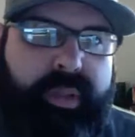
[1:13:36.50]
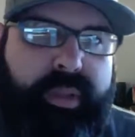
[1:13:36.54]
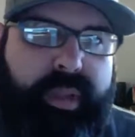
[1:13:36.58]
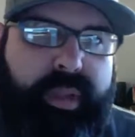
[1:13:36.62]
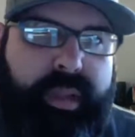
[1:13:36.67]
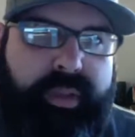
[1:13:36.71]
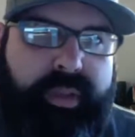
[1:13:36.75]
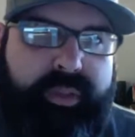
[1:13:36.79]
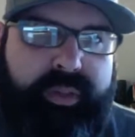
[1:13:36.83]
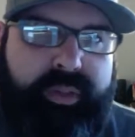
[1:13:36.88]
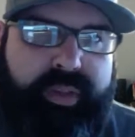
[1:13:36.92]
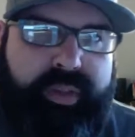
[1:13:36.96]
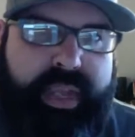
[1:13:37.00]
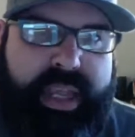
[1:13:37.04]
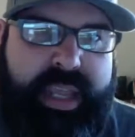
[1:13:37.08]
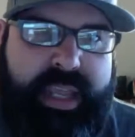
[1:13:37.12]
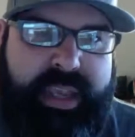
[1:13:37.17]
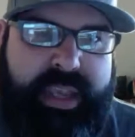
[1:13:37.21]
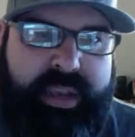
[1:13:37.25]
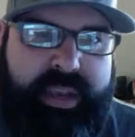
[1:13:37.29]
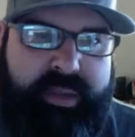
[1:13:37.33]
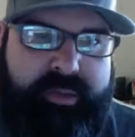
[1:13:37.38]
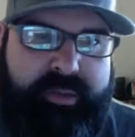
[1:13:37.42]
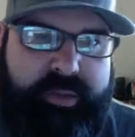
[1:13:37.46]
It's
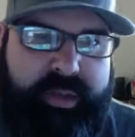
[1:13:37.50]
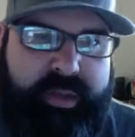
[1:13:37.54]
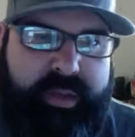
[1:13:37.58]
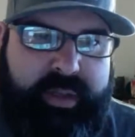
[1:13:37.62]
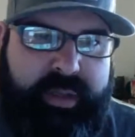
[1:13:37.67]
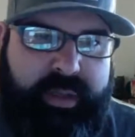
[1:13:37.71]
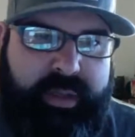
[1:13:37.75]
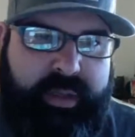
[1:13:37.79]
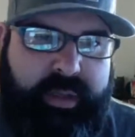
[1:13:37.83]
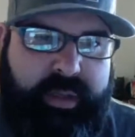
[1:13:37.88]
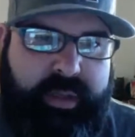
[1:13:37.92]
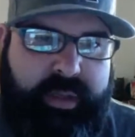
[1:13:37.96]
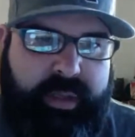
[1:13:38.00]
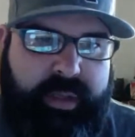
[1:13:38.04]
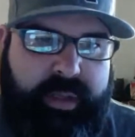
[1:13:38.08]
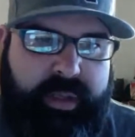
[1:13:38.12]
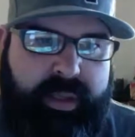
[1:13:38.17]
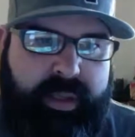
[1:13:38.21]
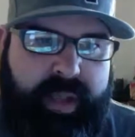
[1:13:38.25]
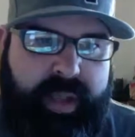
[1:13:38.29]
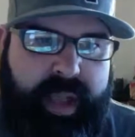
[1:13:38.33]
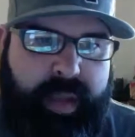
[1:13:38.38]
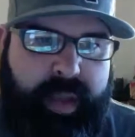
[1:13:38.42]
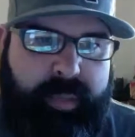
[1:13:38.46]
Steve.
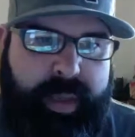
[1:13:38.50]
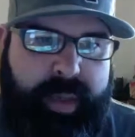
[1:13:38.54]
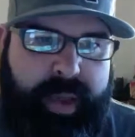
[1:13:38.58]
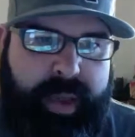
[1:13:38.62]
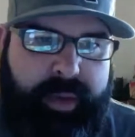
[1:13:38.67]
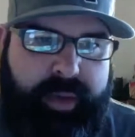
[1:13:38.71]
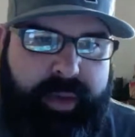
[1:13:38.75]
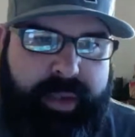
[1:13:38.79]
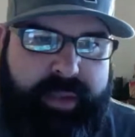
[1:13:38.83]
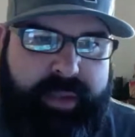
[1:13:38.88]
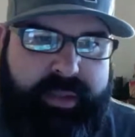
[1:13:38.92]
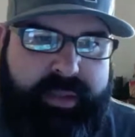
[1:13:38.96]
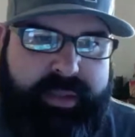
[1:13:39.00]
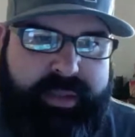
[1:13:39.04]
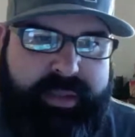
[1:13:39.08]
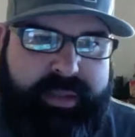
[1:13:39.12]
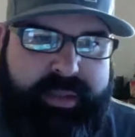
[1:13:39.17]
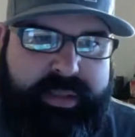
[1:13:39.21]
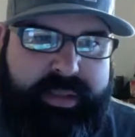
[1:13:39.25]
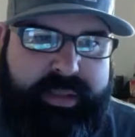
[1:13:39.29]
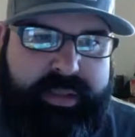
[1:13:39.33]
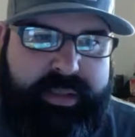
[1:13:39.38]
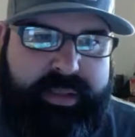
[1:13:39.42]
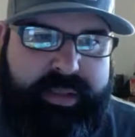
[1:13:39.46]
How about
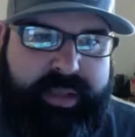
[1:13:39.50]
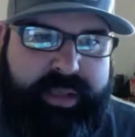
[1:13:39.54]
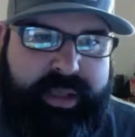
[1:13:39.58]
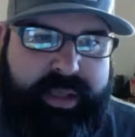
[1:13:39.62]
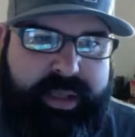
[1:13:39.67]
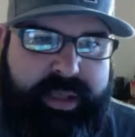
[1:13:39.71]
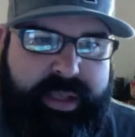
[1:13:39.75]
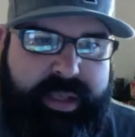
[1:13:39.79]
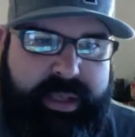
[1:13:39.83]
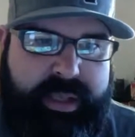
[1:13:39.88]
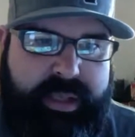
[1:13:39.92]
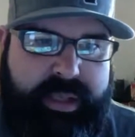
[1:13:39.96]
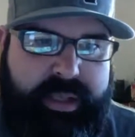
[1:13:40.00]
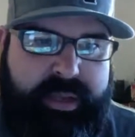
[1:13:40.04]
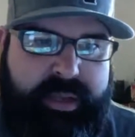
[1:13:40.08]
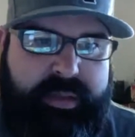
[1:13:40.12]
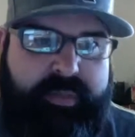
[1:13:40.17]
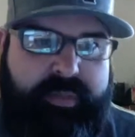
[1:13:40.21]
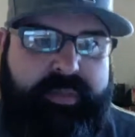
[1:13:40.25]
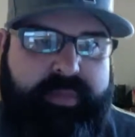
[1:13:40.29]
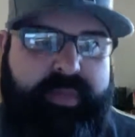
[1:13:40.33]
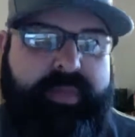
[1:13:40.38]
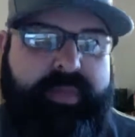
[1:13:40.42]
it's Steve?